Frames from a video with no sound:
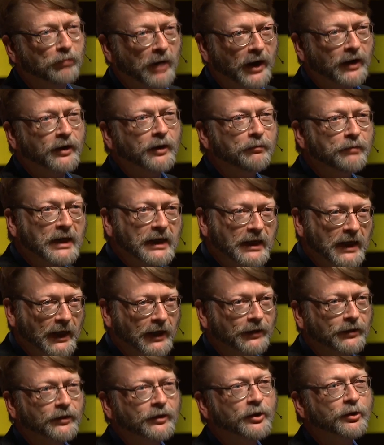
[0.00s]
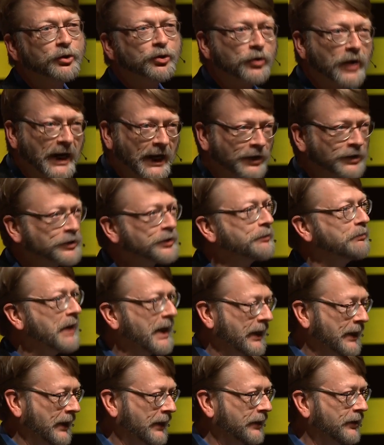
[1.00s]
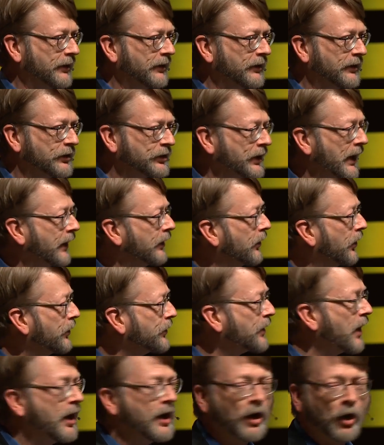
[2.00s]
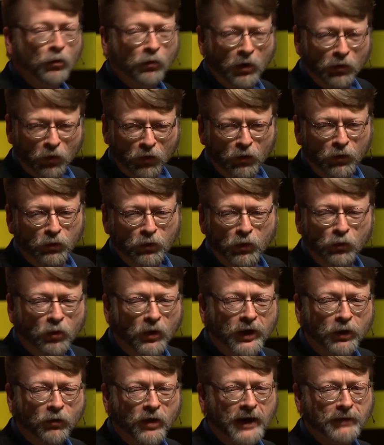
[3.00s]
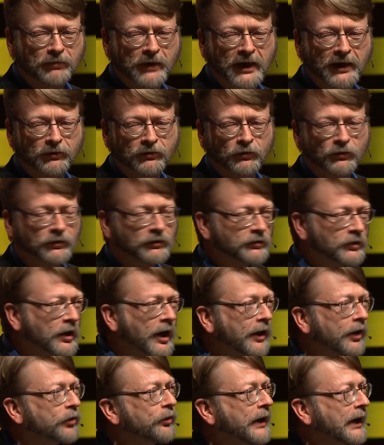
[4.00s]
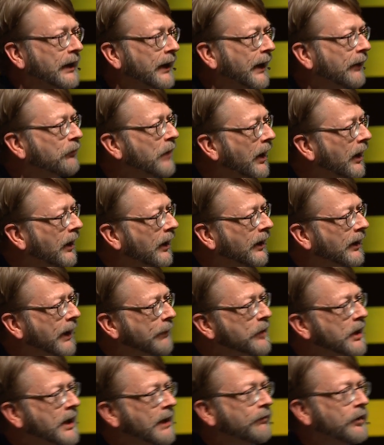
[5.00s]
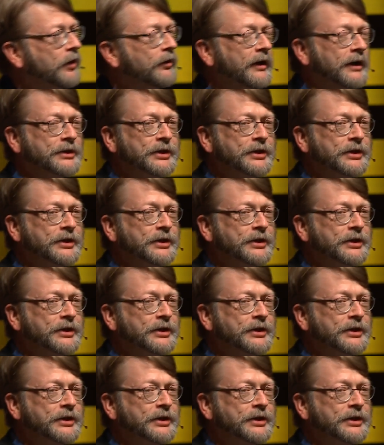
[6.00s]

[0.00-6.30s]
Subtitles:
but begin transmitting signals. Well, what do I mean concretely? Let me give you an